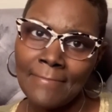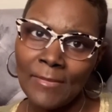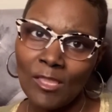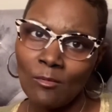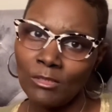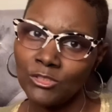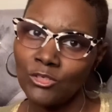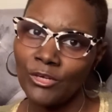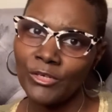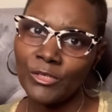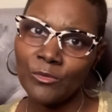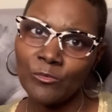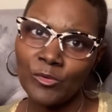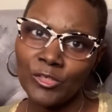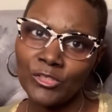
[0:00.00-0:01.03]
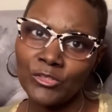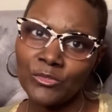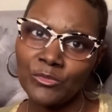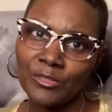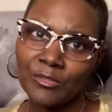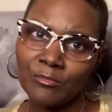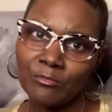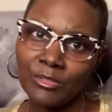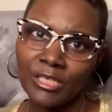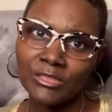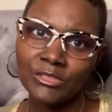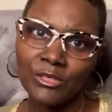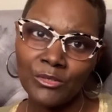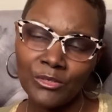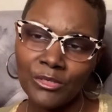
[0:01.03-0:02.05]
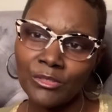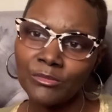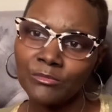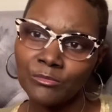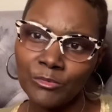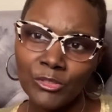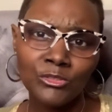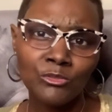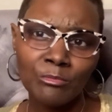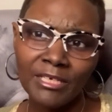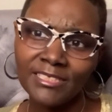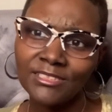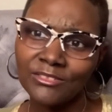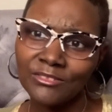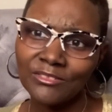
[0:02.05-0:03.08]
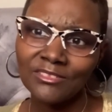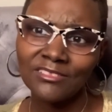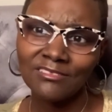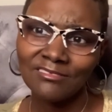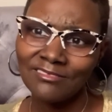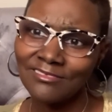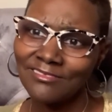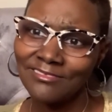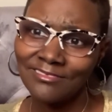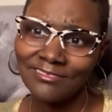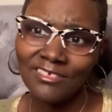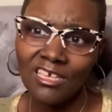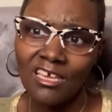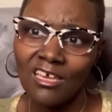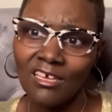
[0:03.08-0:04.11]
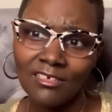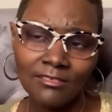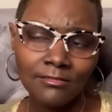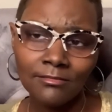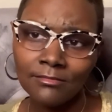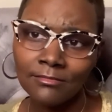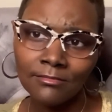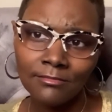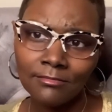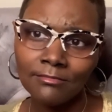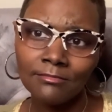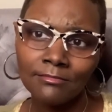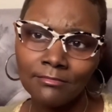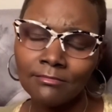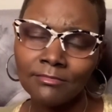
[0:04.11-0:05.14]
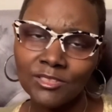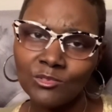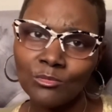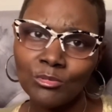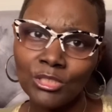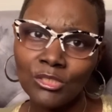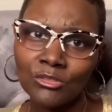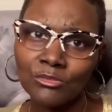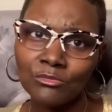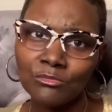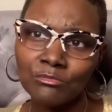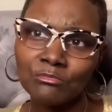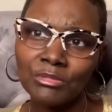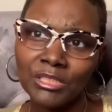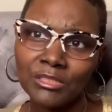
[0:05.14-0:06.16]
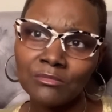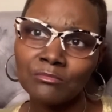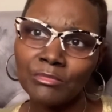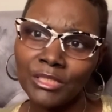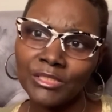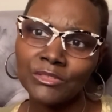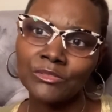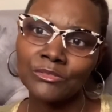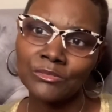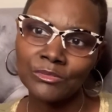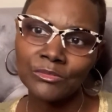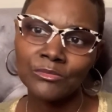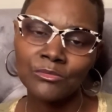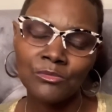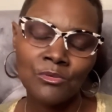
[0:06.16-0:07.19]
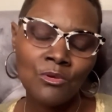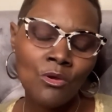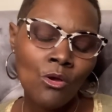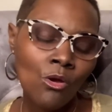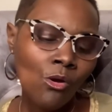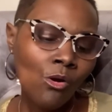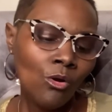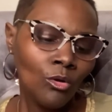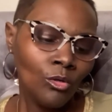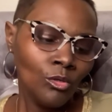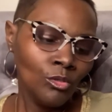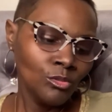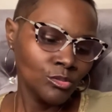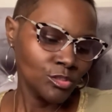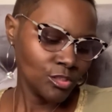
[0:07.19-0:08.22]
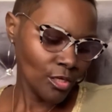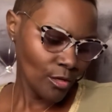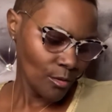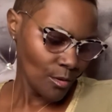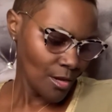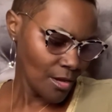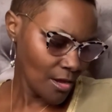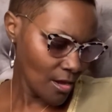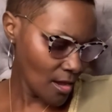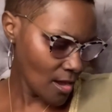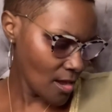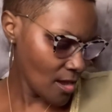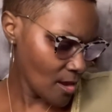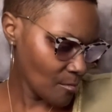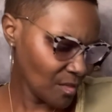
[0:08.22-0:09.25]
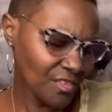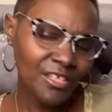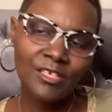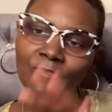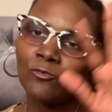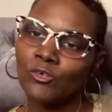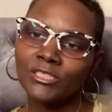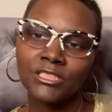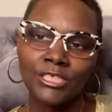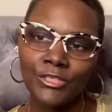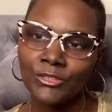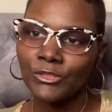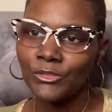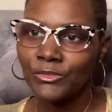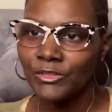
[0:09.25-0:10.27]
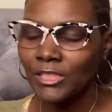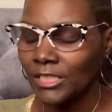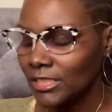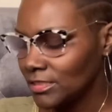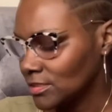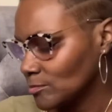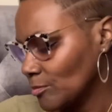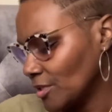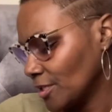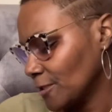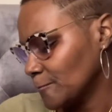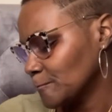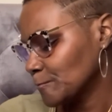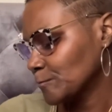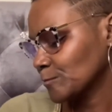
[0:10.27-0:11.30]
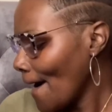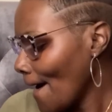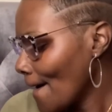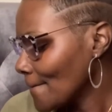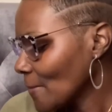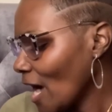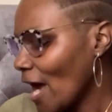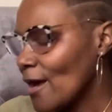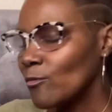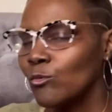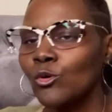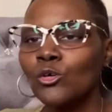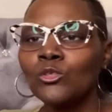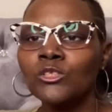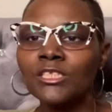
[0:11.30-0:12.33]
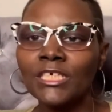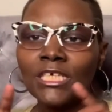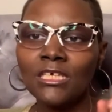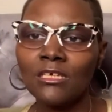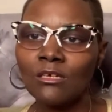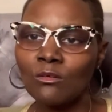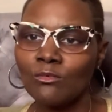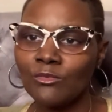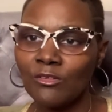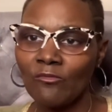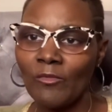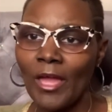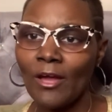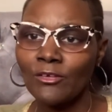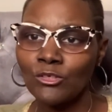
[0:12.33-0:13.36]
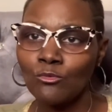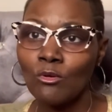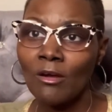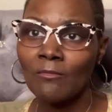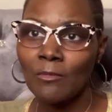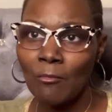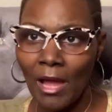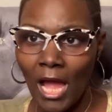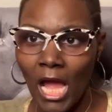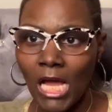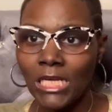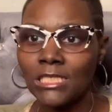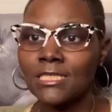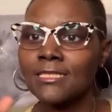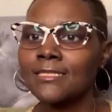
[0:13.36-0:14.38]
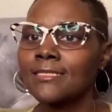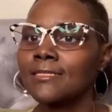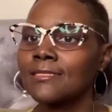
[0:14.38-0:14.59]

My daughter didn't want to do it, but I told her, we're gonna do puzzles. Yeah. So we're gonna puzzles. So, um, and then of course other little things, but um, I will link the value of the box